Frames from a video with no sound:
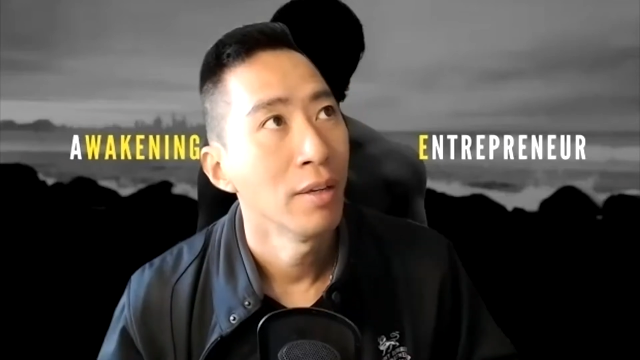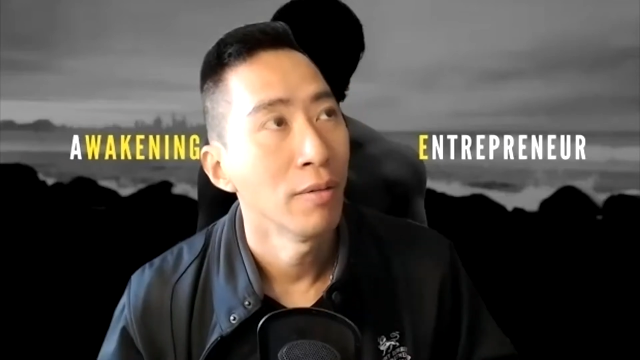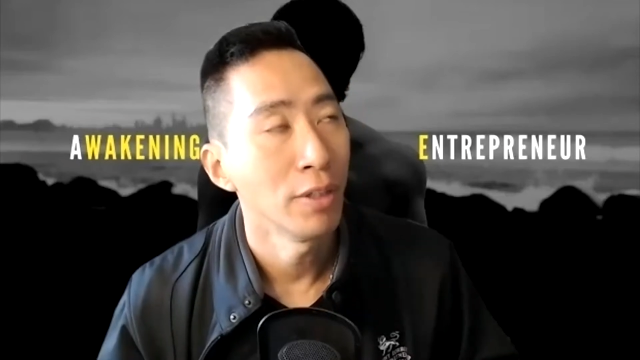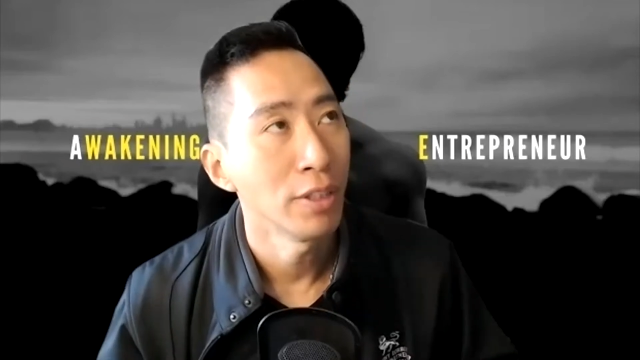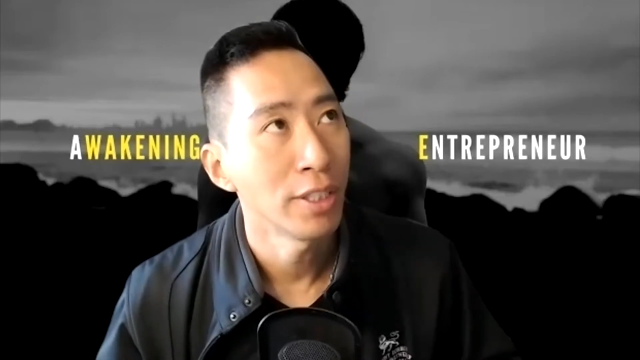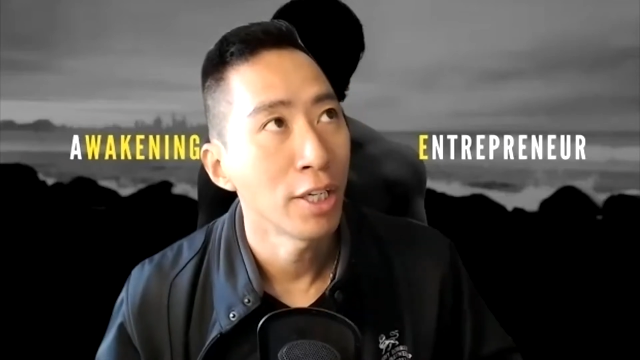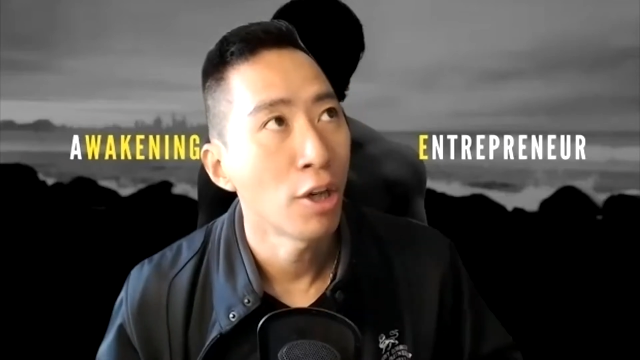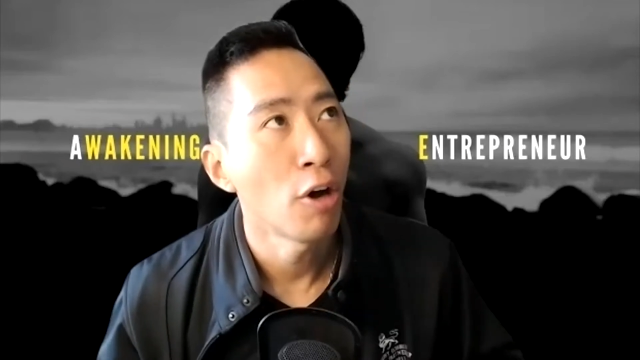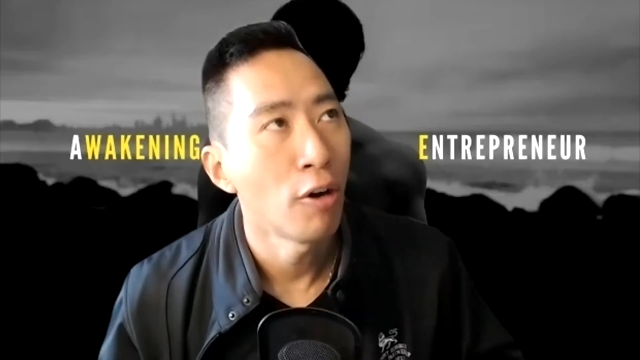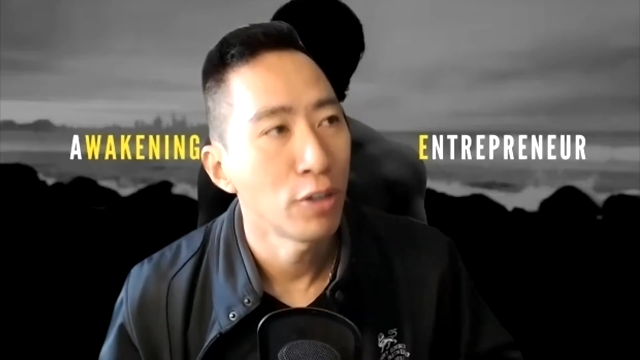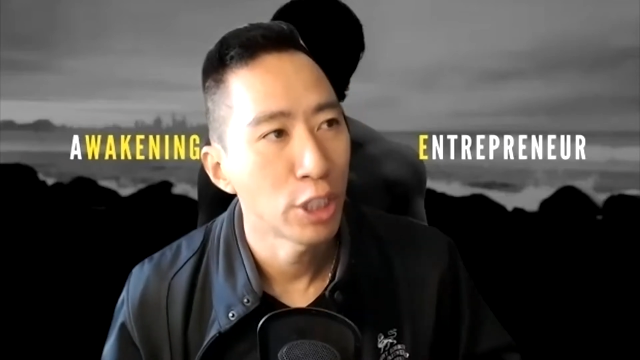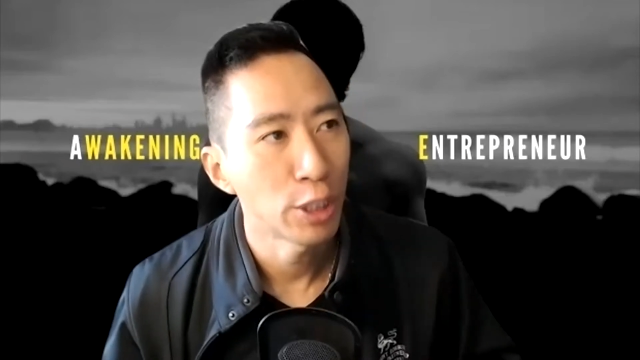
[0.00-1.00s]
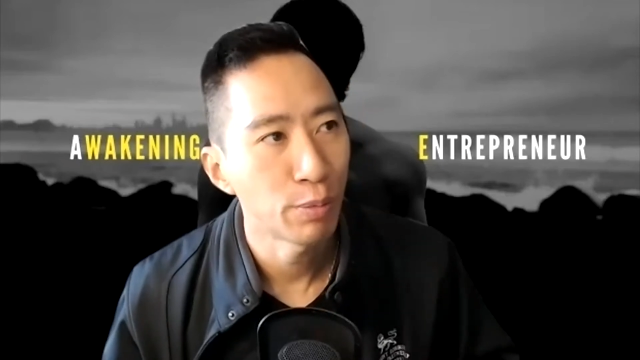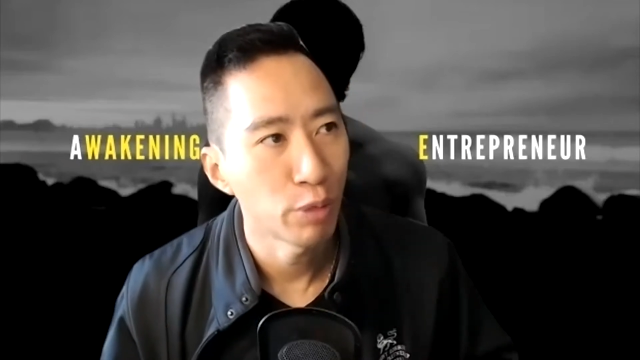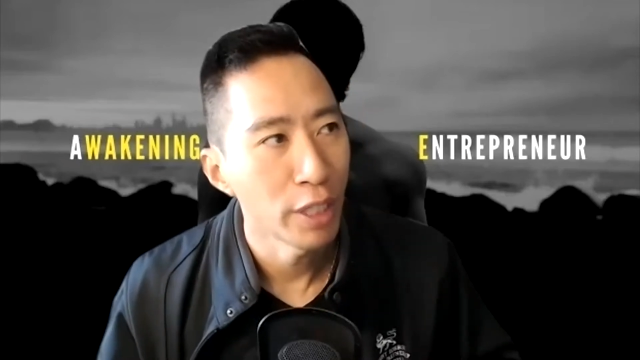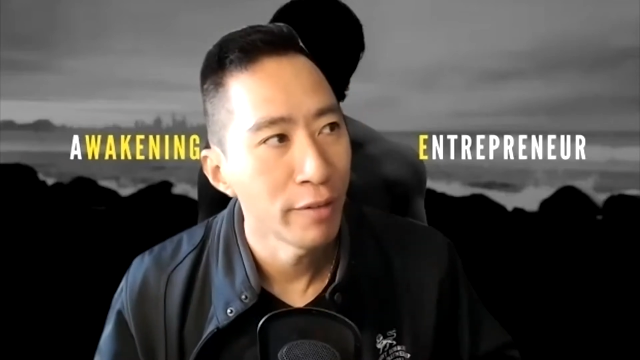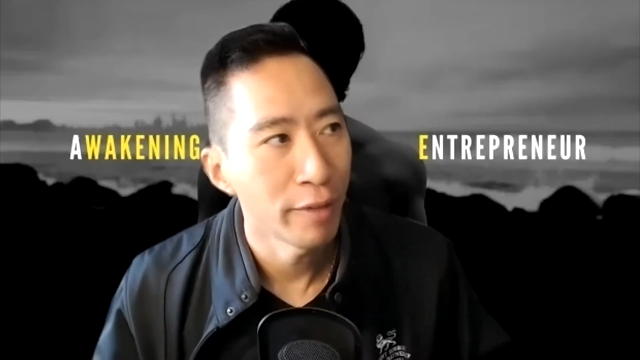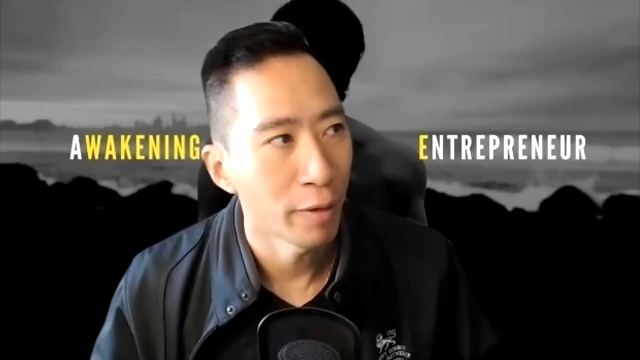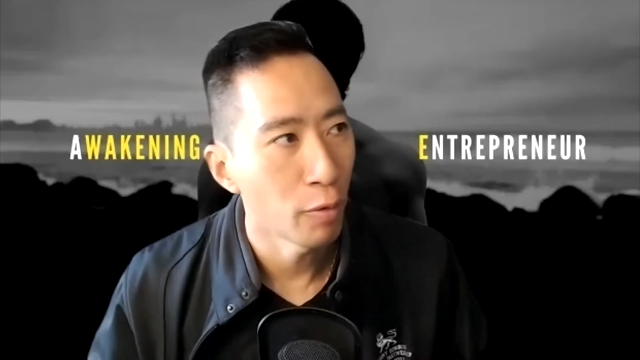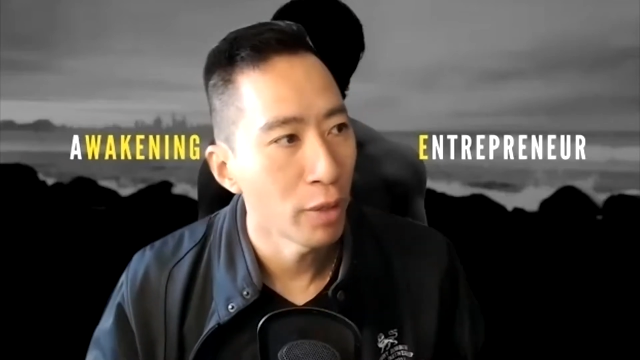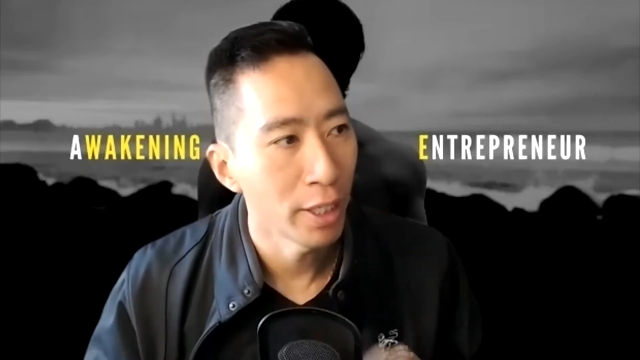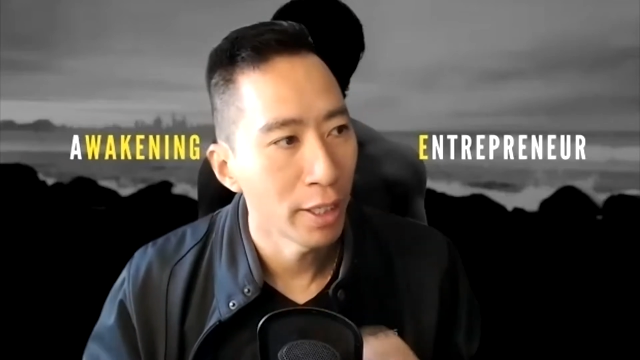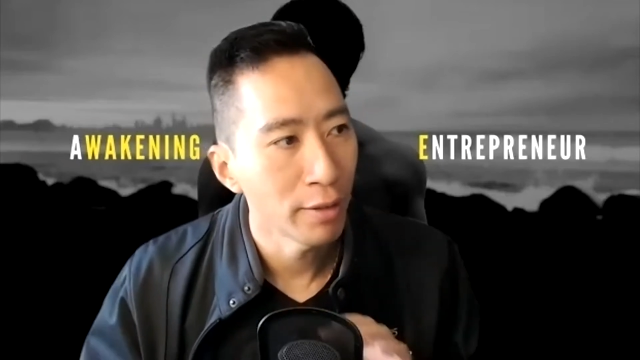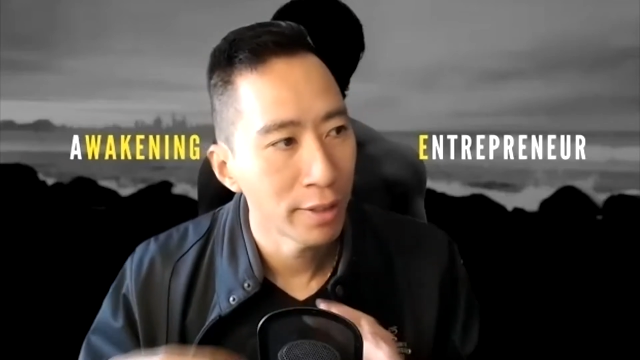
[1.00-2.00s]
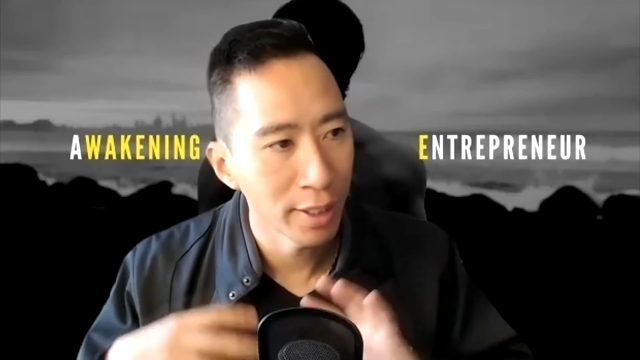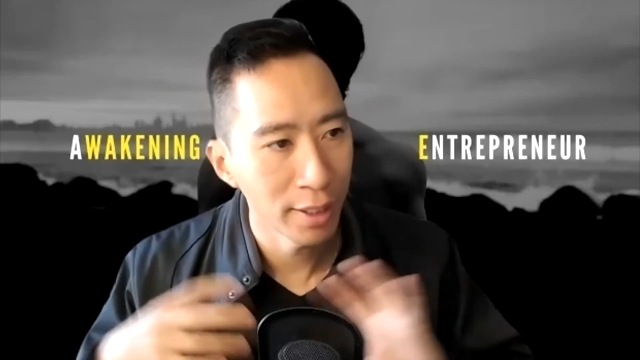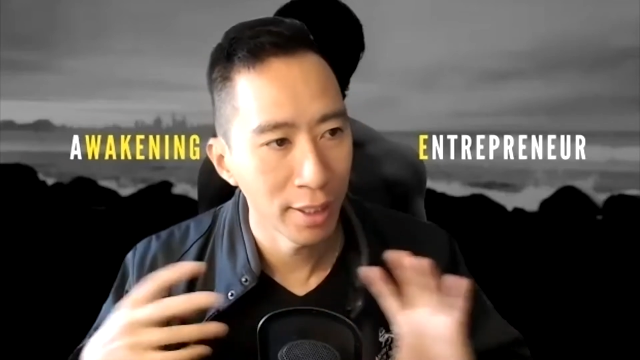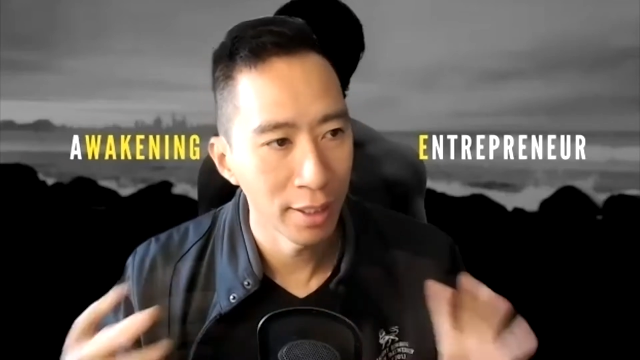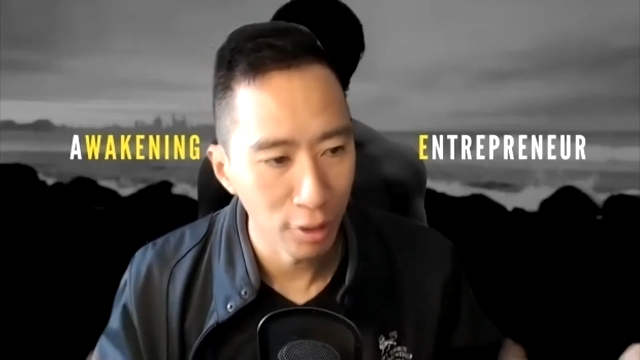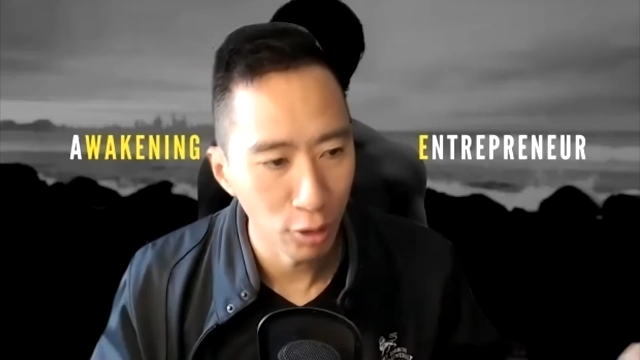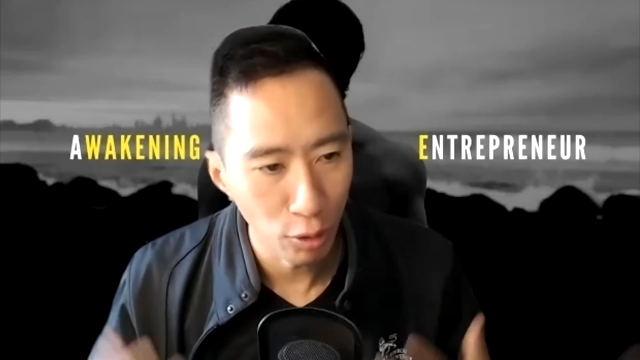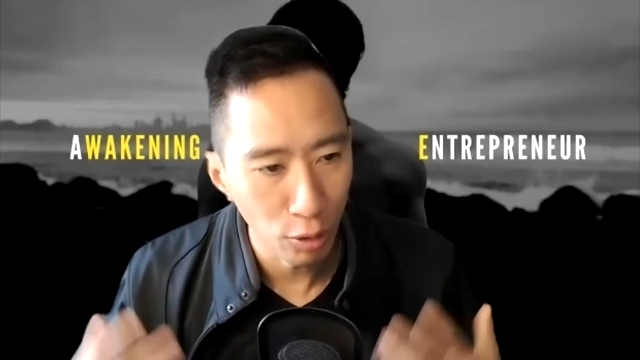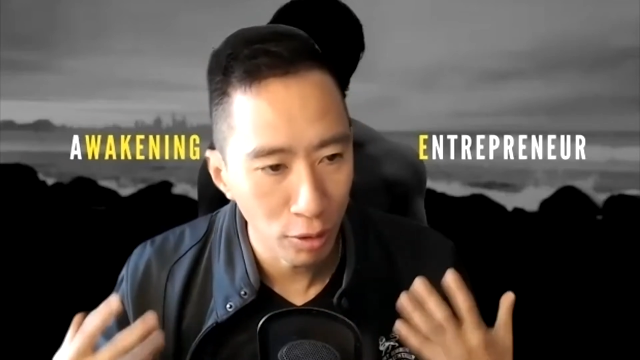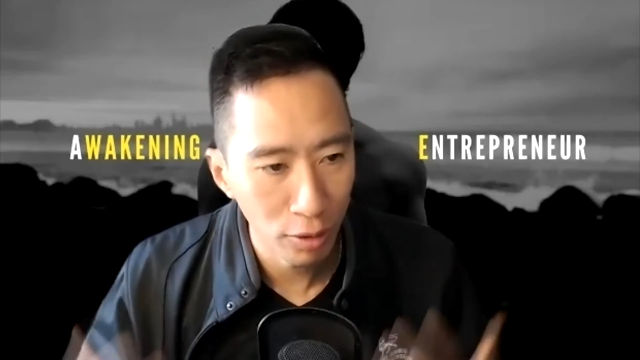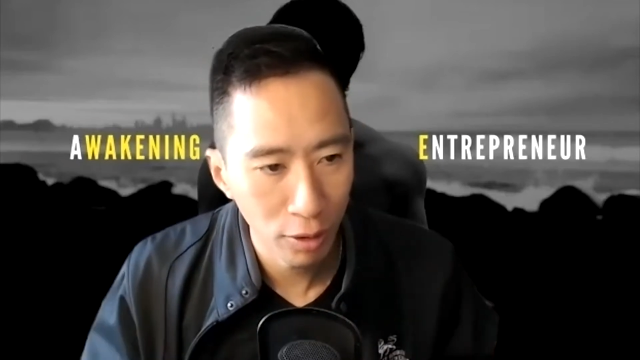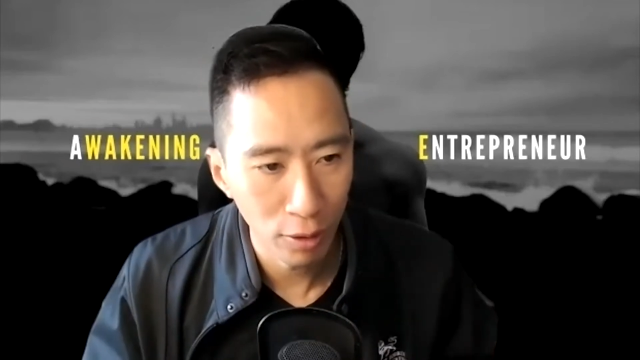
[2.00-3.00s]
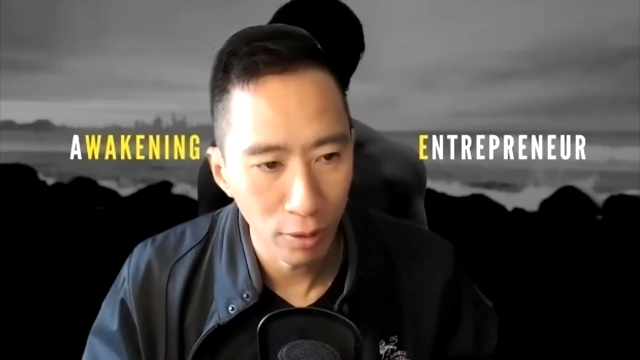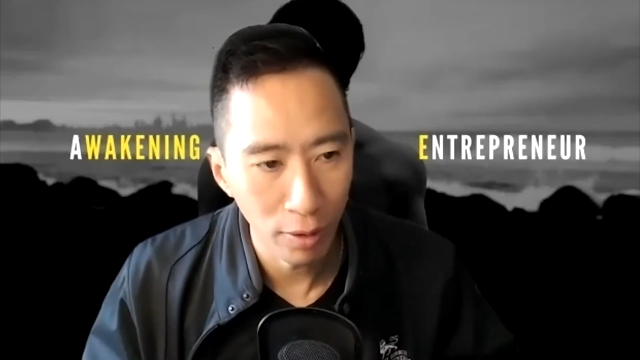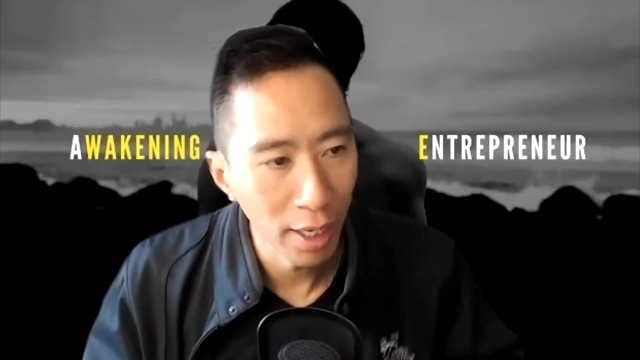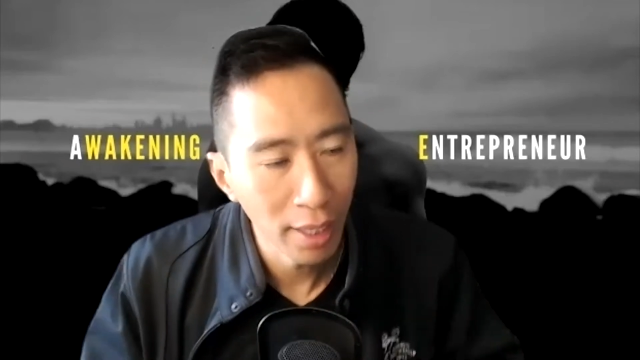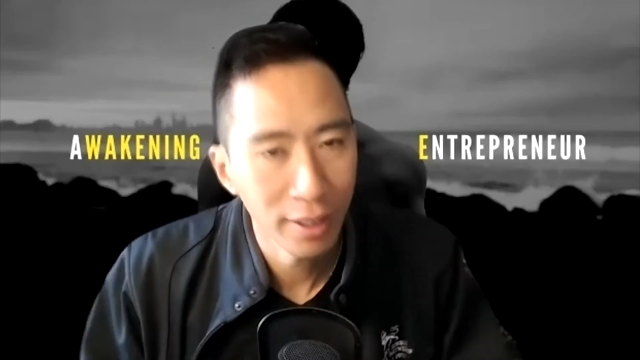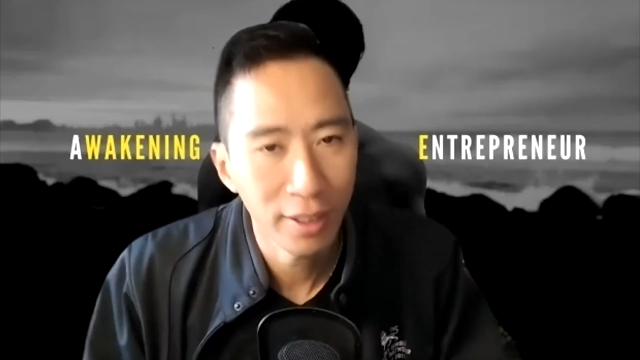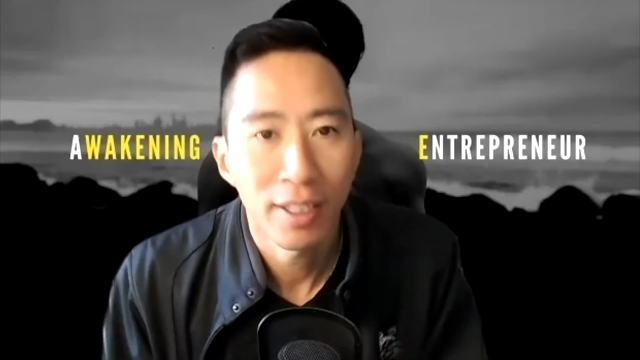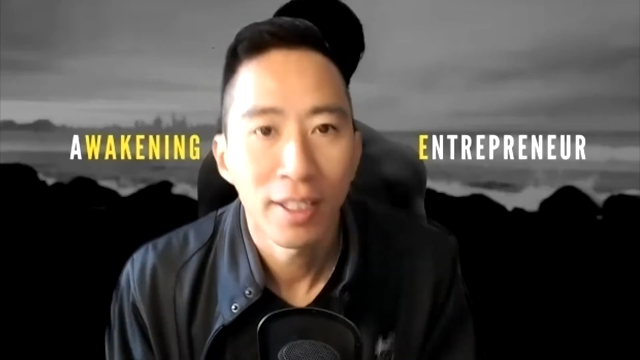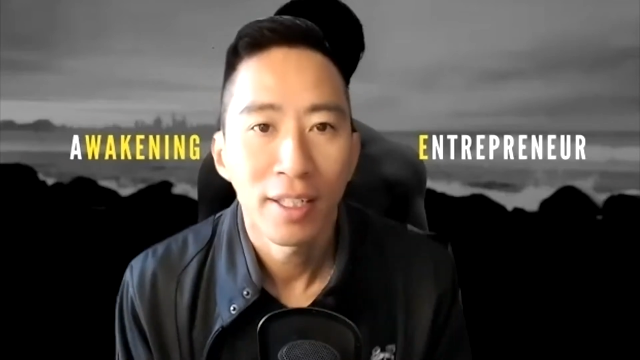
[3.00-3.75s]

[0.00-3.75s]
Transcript: when you say conscious breathing what else does it do to us